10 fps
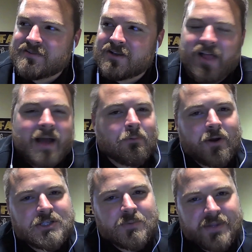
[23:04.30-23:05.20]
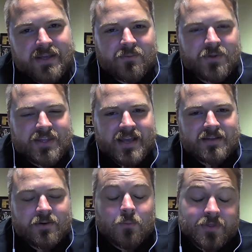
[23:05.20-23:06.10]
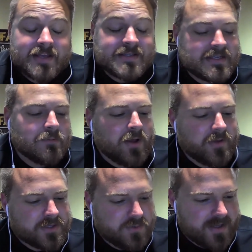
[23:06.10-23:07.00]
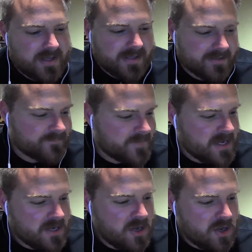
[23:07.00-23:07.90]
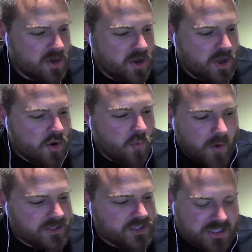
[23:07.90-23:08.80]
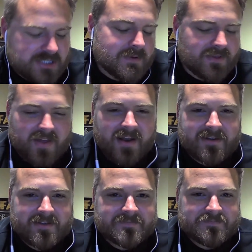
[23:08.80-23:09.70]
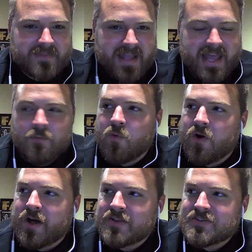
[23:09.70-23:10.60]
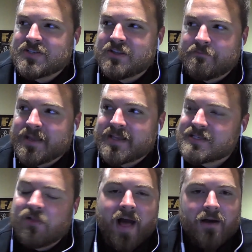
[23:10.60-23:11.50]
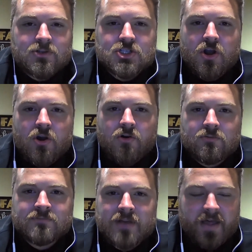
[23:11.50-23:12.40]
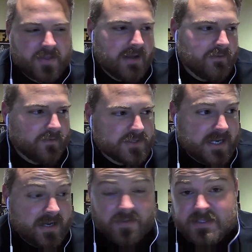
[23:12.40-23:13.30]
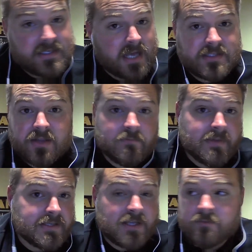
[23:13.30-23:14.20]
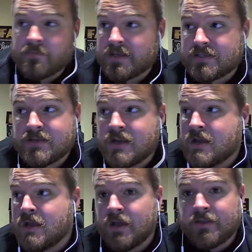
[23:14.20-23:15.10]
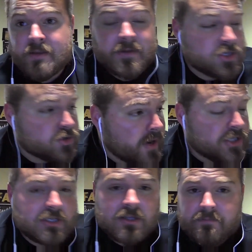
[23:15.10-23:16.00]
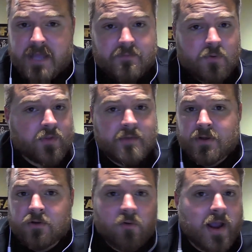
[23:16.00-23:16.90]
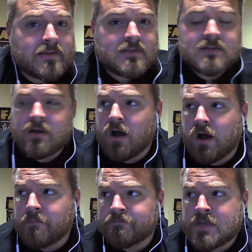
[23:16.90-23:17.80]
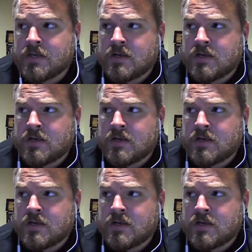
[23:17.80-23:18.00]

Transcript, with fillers: collaboration with the uh, with the uh, with the NCAA this weekend was just pathetic. It was the biggest clown show I think I've ever seen, and this is not Southern Miss. Southern Miss, the administration, the people, they've been great. Um,